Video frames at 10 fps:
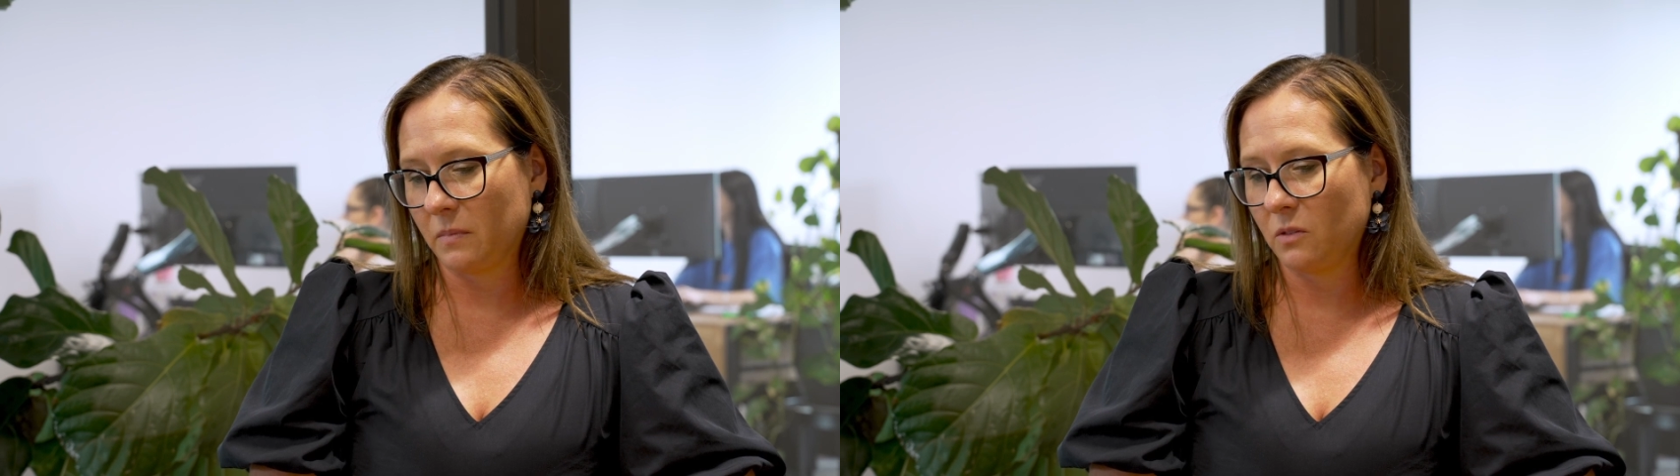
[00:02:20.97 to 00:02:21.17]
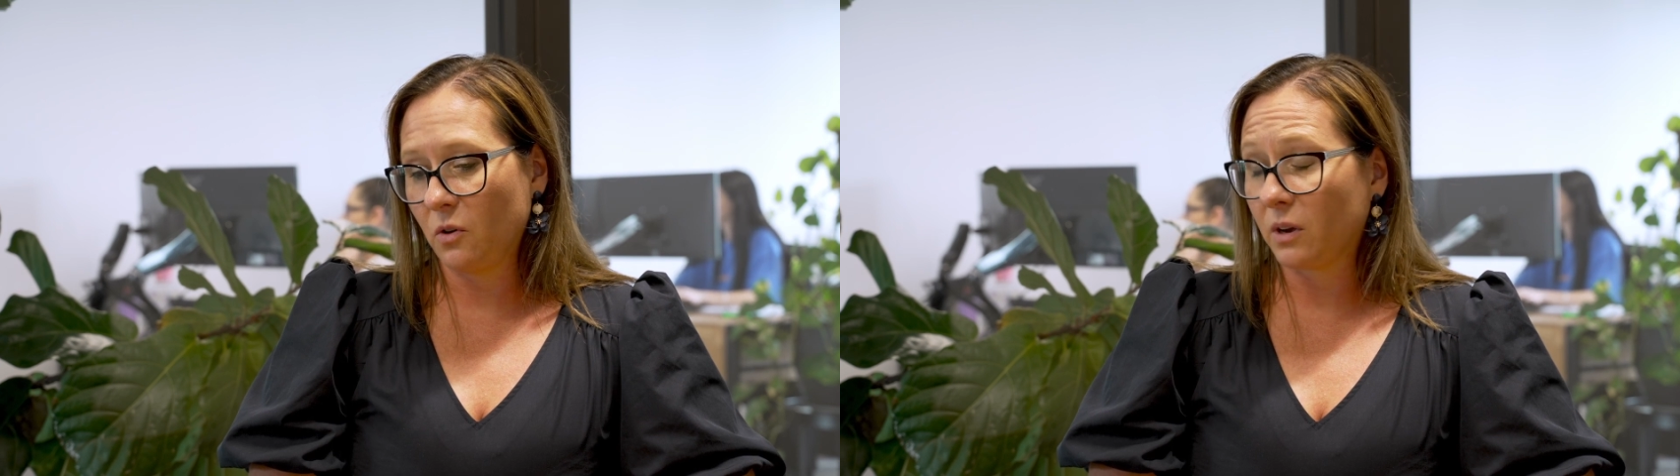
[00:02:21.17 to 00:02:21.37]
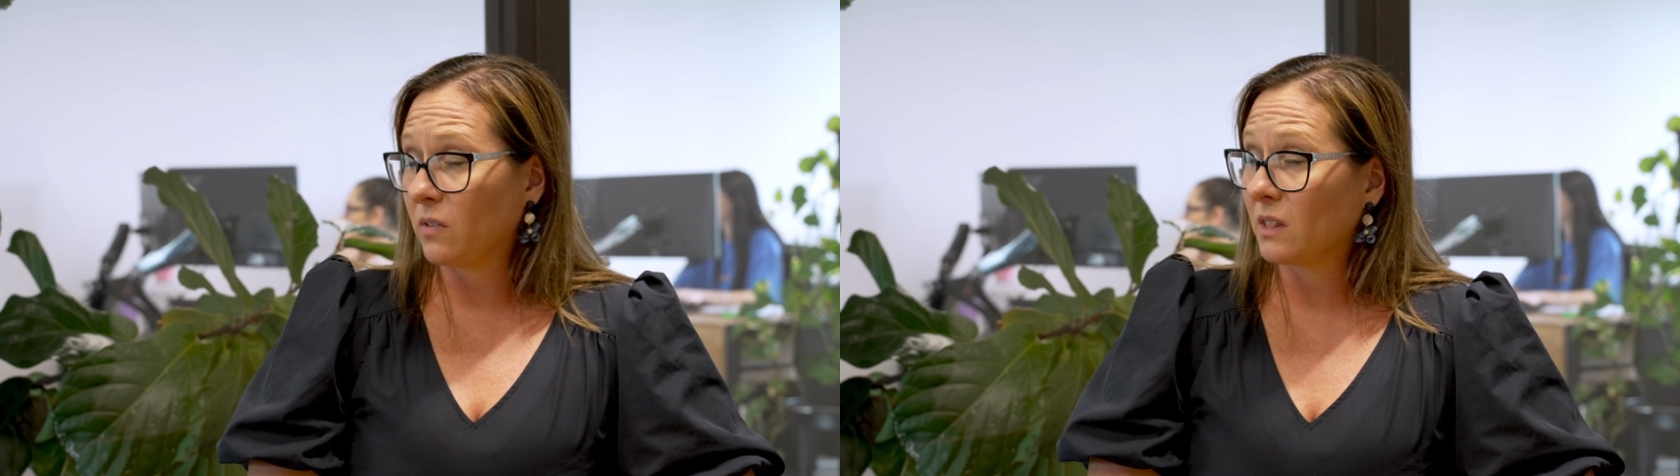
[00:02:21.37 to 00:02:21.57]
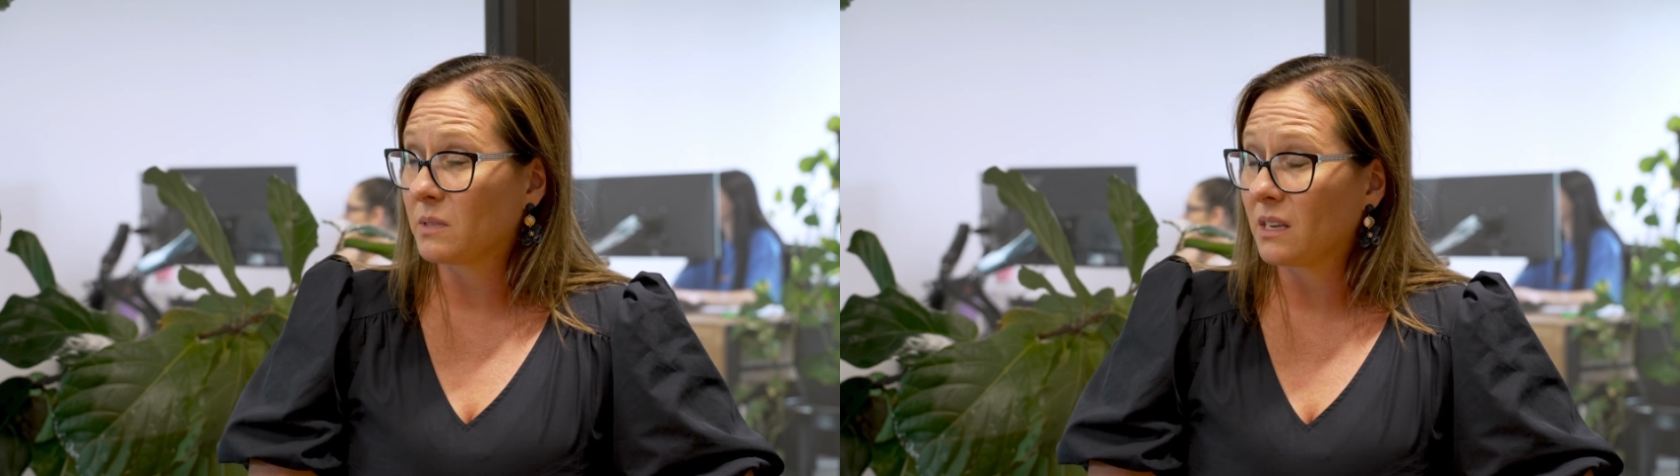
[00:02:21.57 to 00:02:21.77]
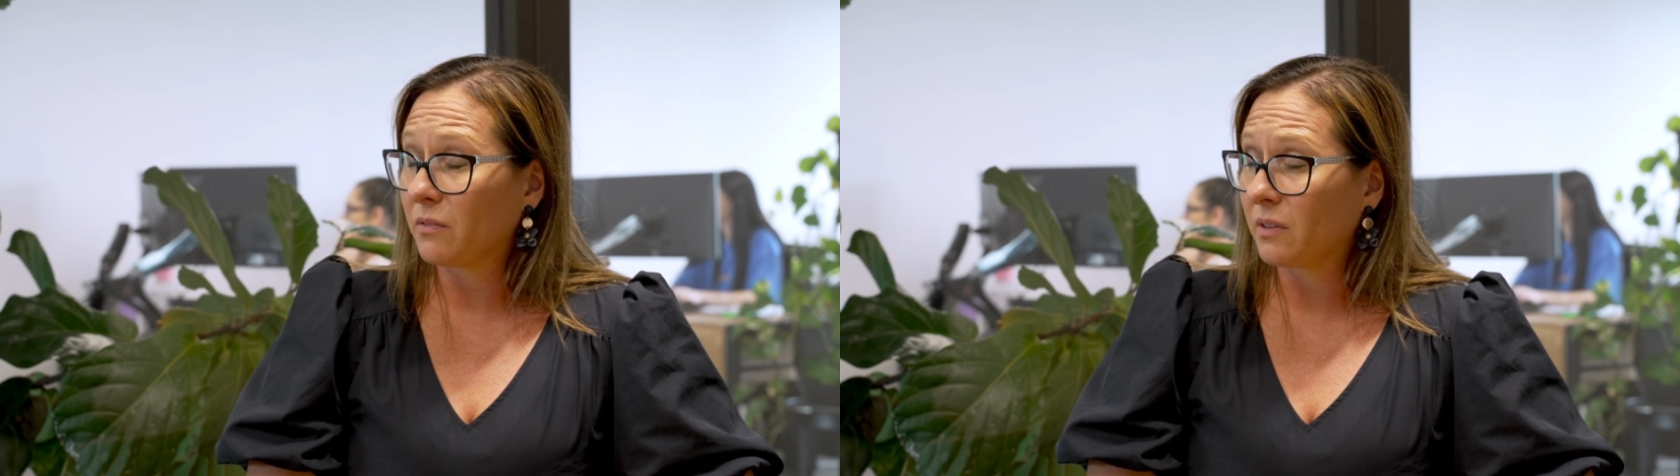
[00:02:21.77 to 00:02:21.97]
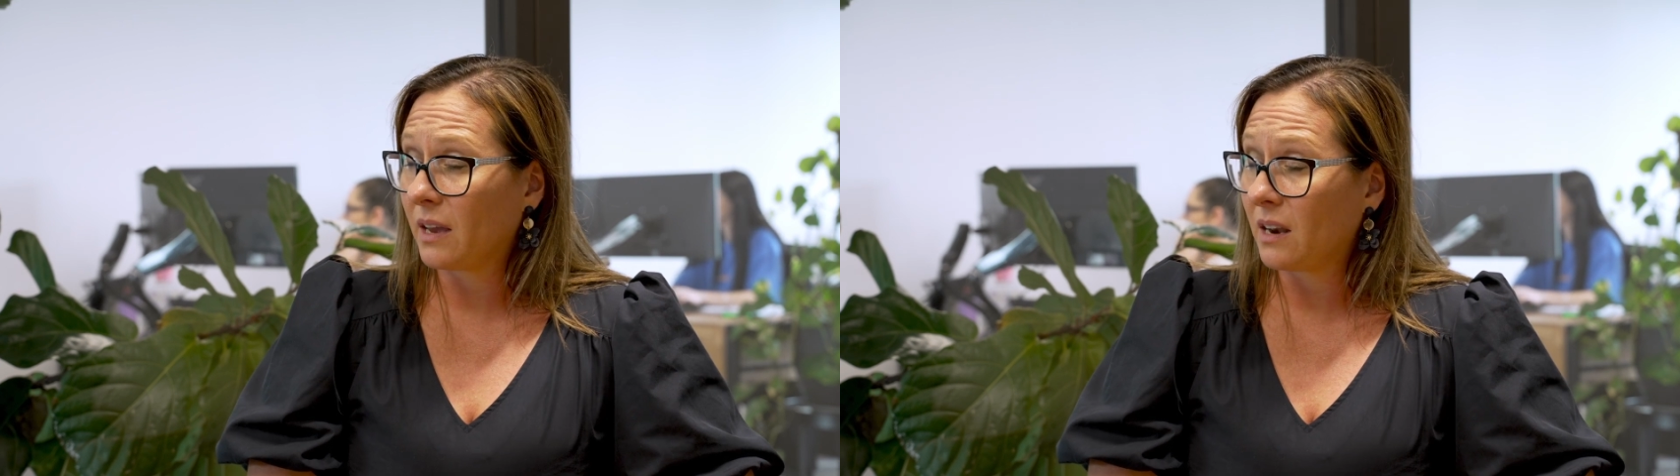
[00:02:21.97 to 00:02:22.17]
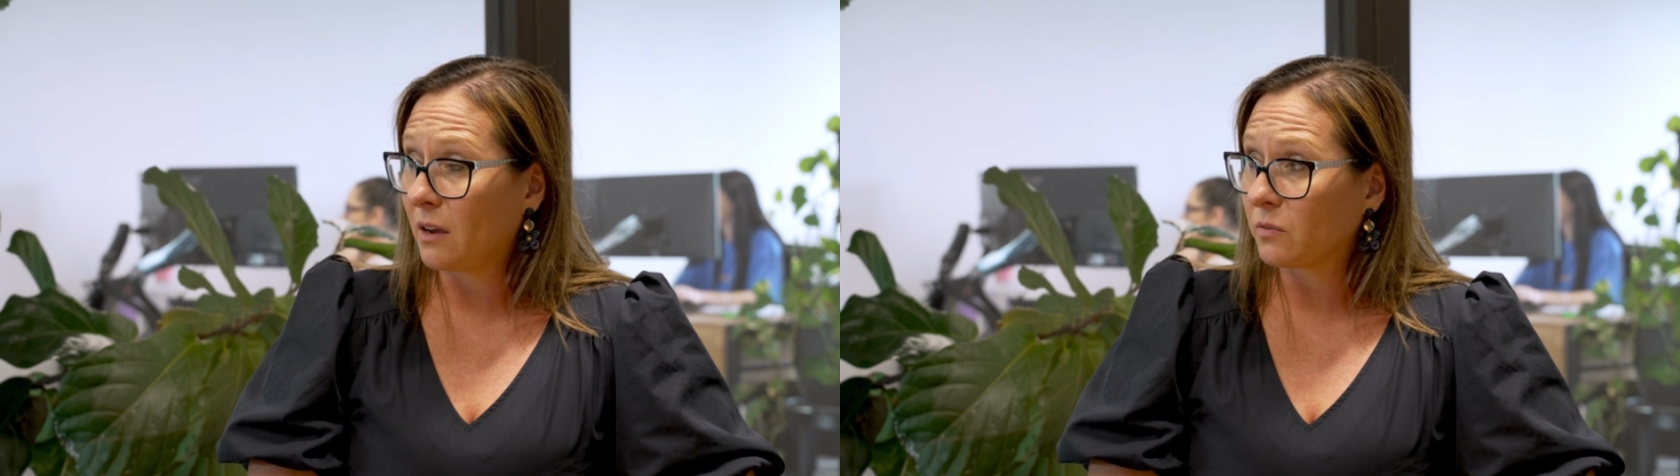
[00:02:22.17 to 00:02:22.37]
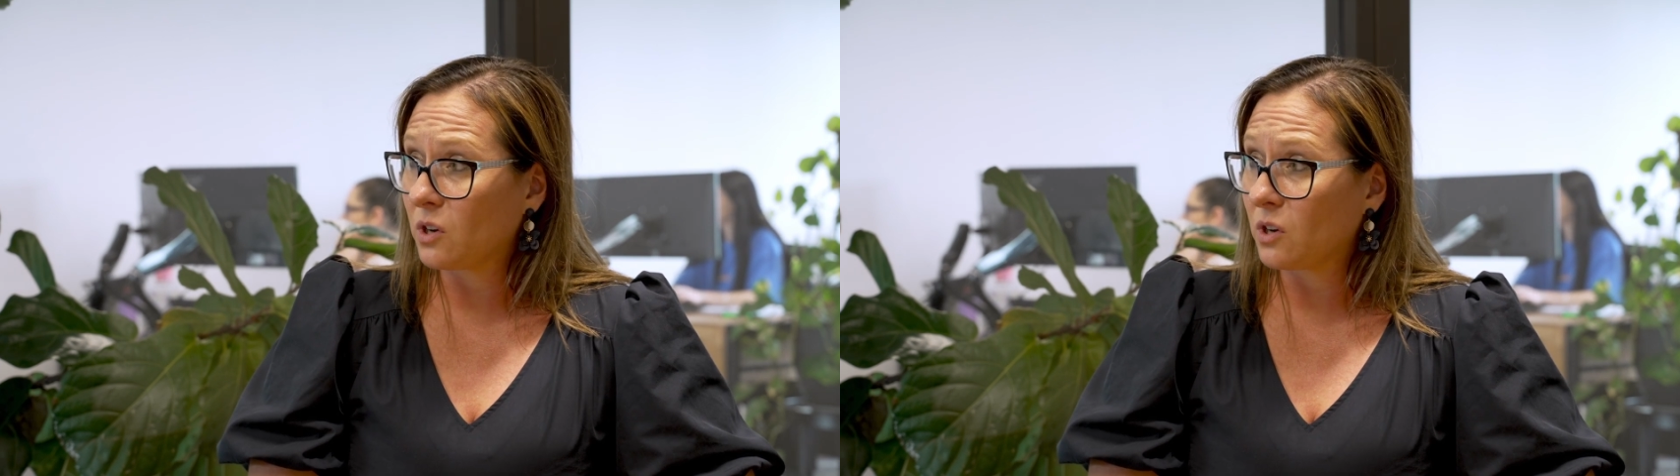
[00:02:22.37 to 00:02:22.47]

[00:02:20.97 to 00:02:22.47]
not giving themselves enough